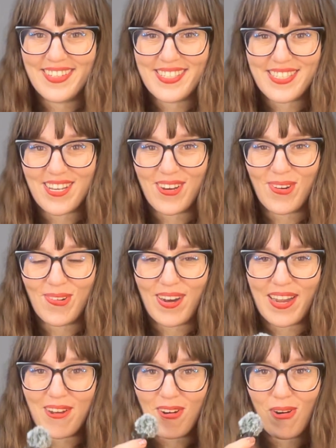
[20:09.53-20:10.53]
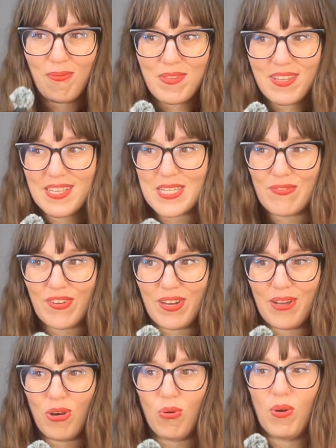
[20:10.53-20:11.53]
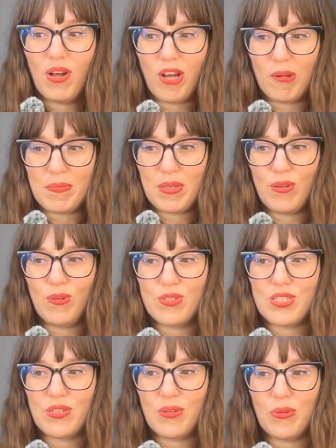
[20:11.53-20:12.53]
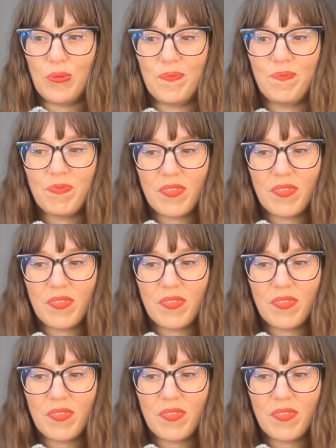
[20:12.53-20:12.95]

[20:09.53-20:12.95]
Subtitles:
So I hope that this video will help you to,